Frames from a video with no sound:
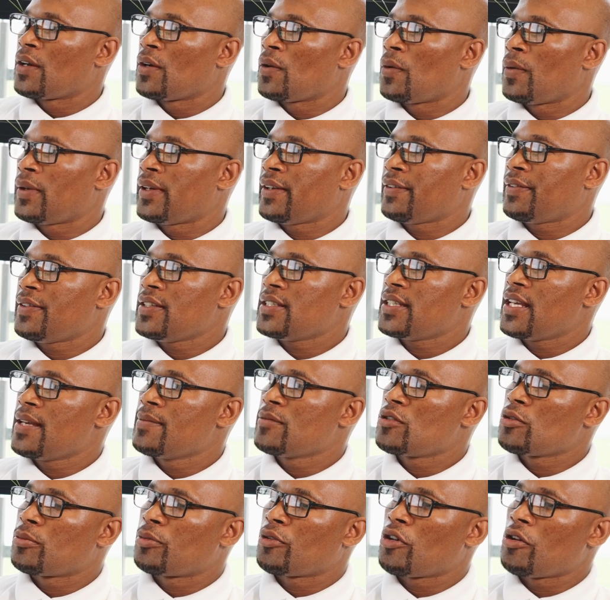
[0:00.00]
When I first came
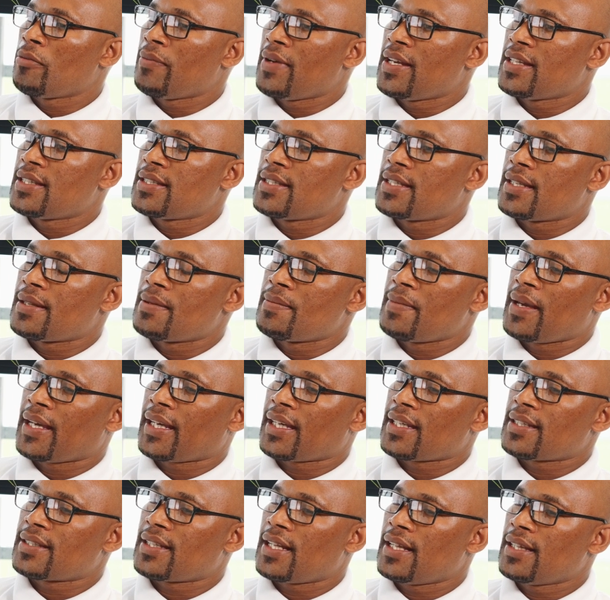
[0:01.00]
to ProMaths, my
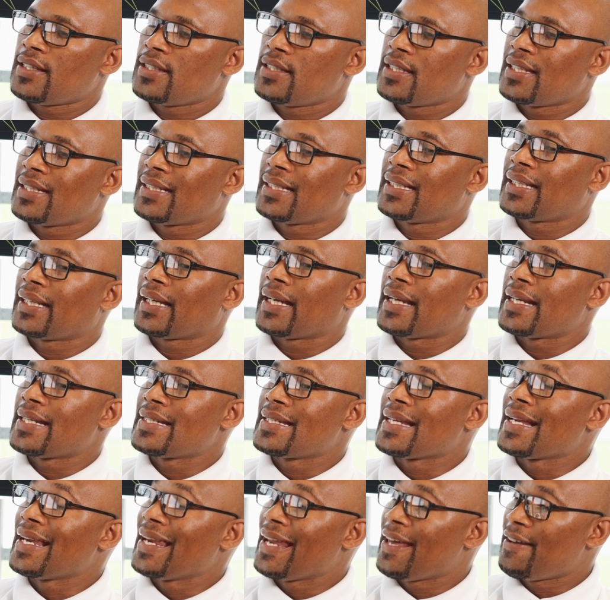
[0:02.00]
results in grade
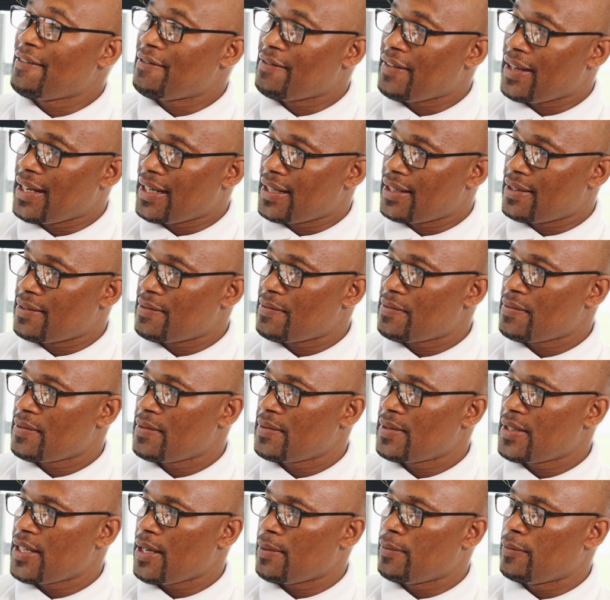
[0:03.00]
11,
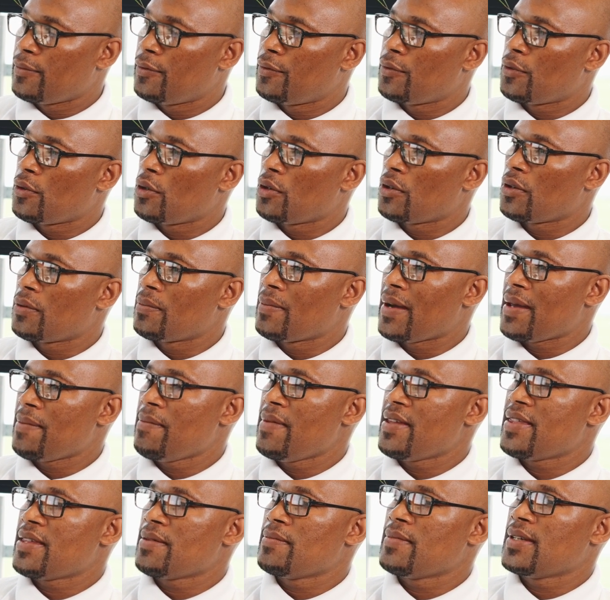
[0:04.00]
term 4, my
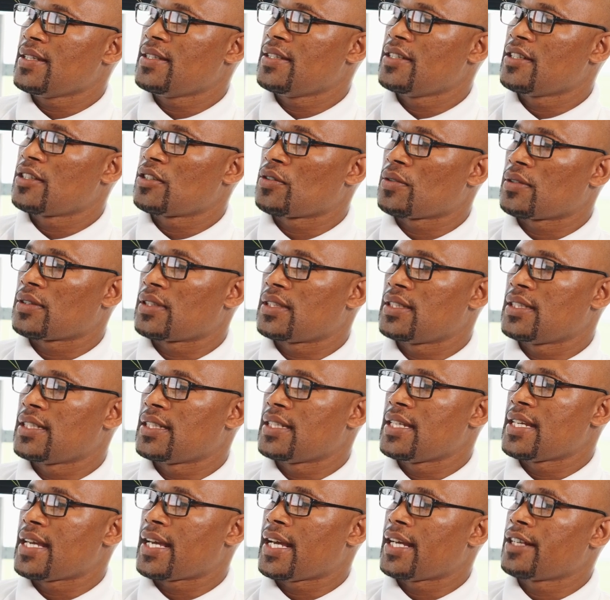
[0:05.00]
mathematics was
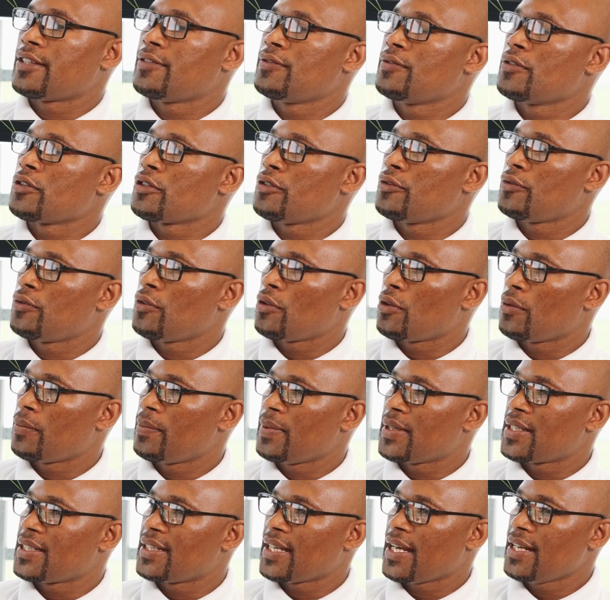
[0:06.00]
sitting at
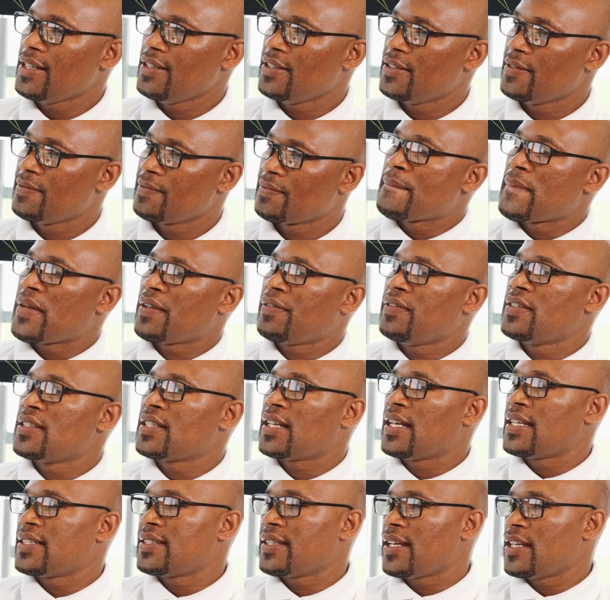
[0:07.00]
44%. My
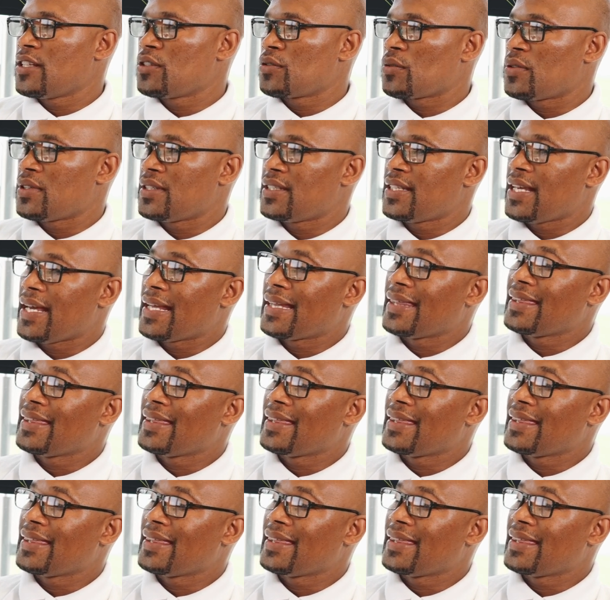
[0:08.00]
physical science was at